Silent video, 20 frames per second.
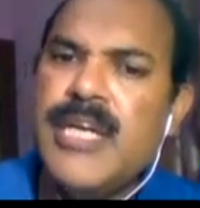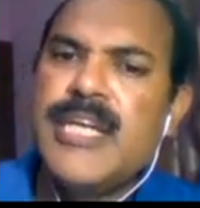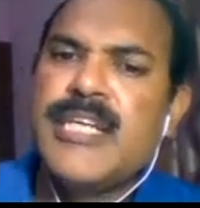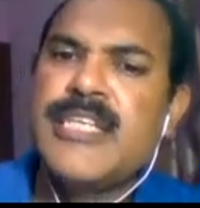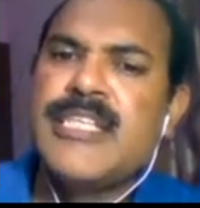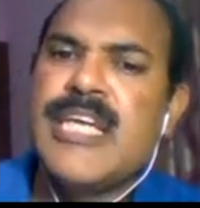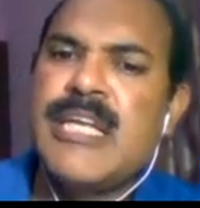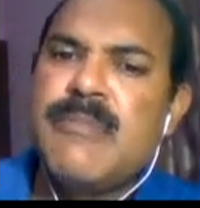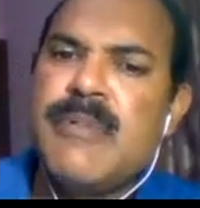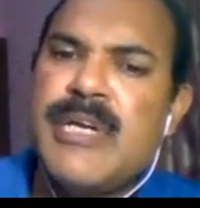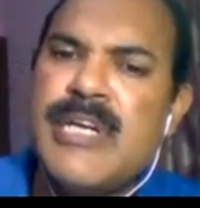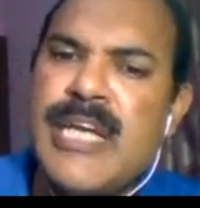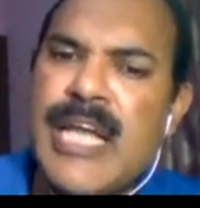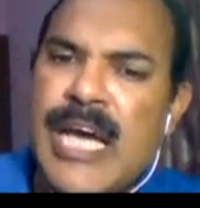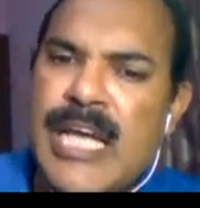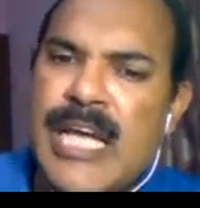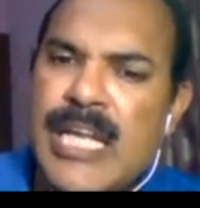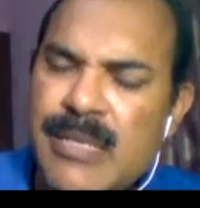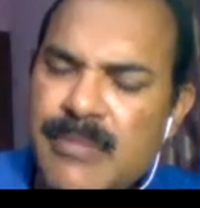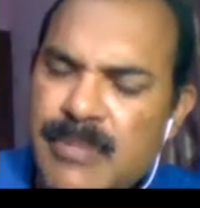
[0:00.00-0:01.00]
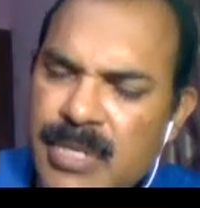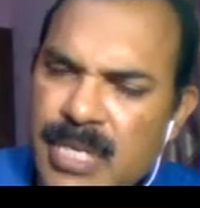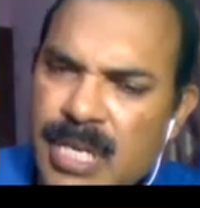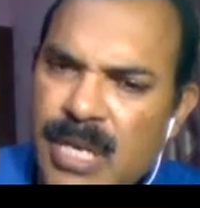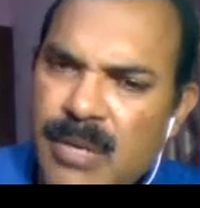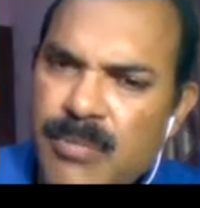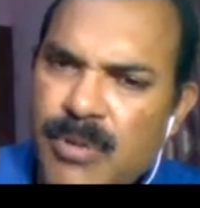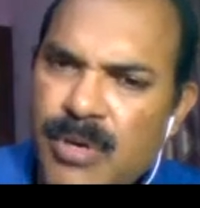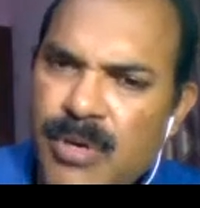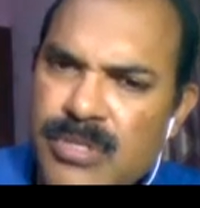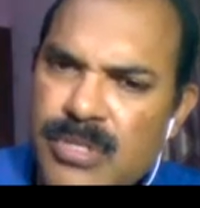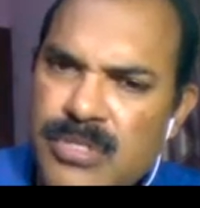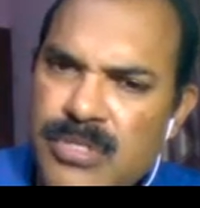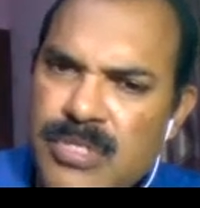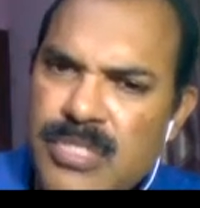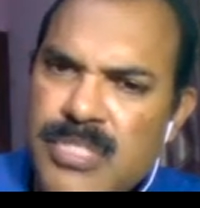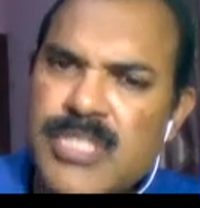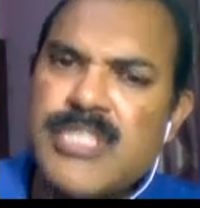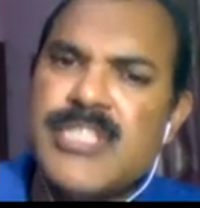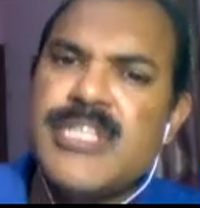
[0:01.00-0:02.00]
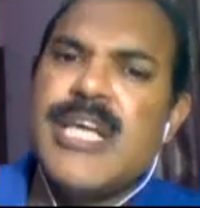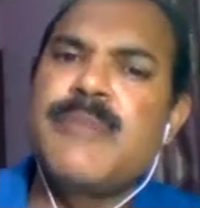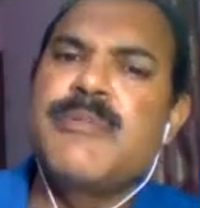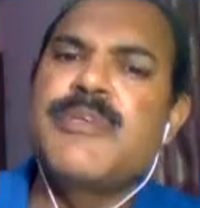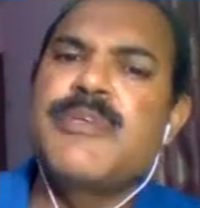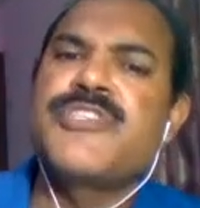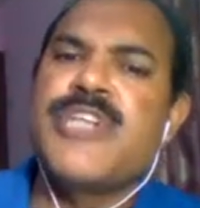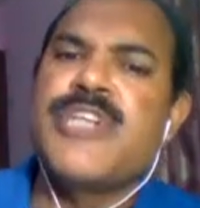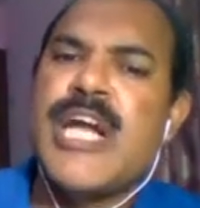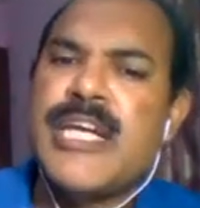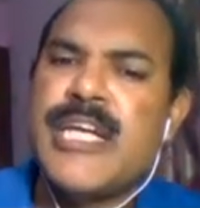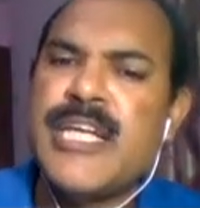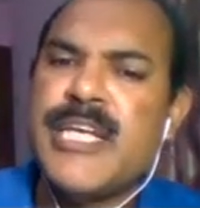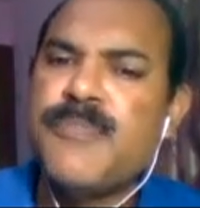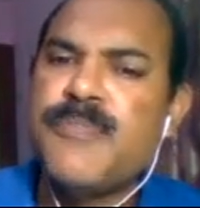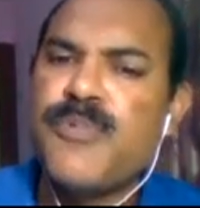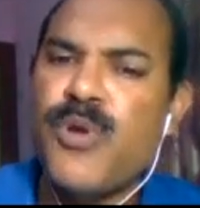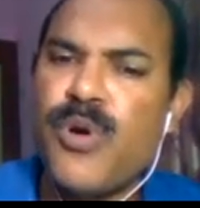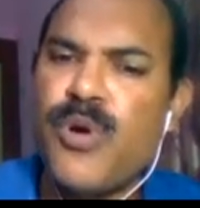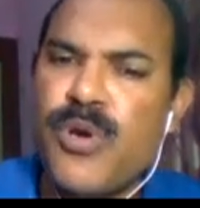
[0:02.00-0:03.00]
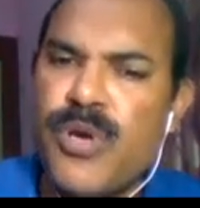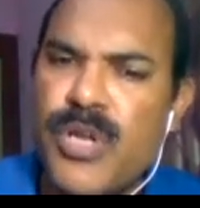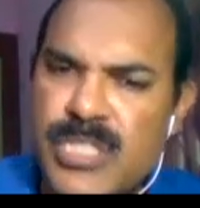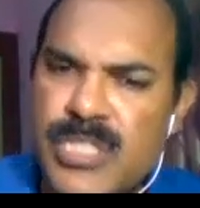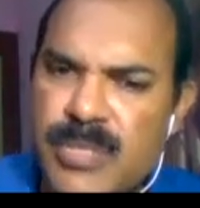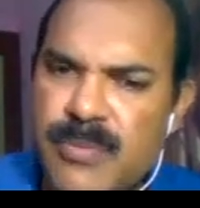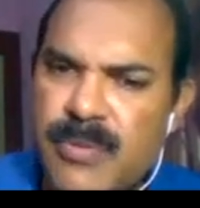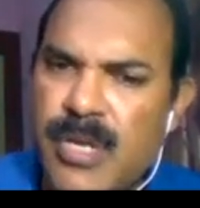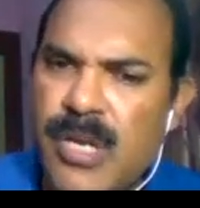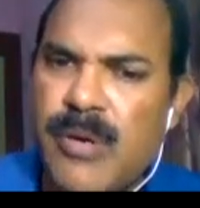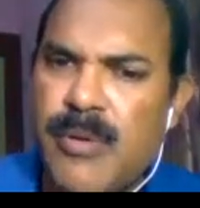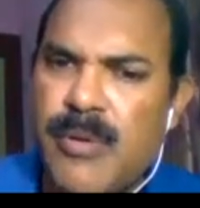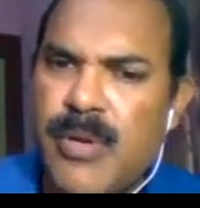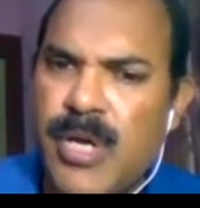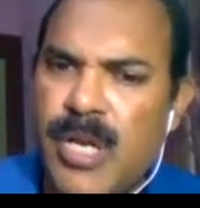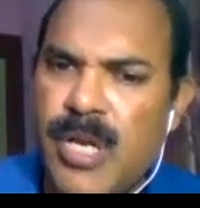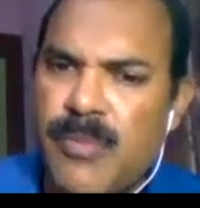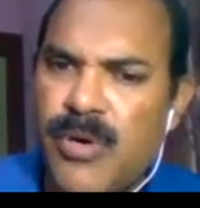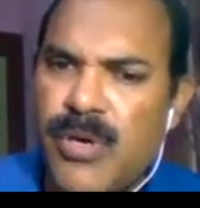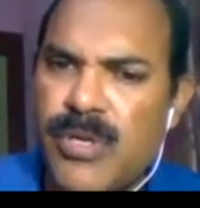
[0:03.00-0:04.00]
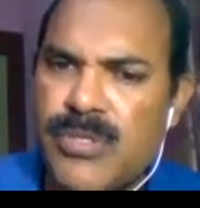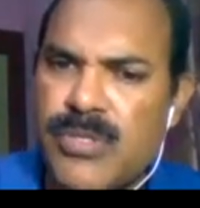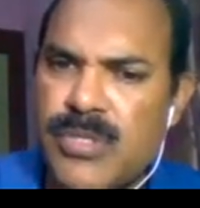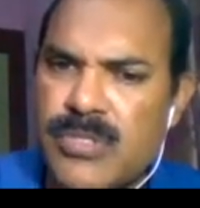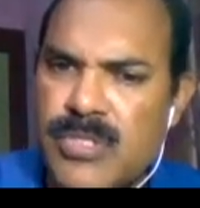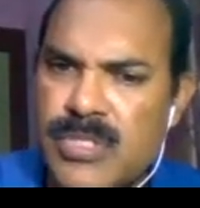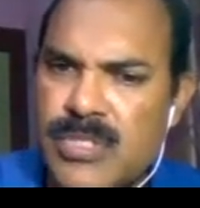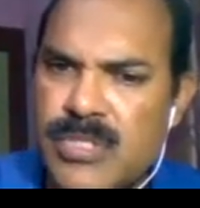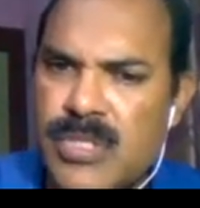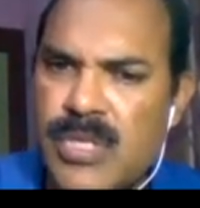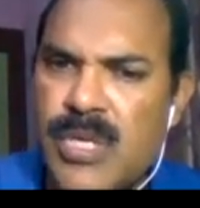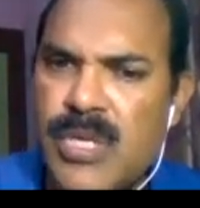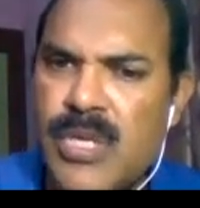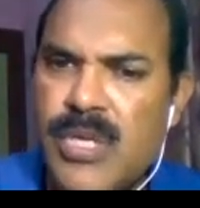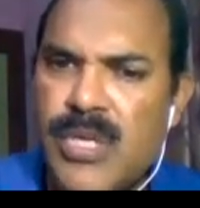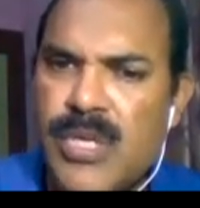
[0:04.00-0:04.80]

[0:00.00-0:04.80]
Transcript: It can be dynamic elbow orthosis. It can be static progressive elbow orthosis.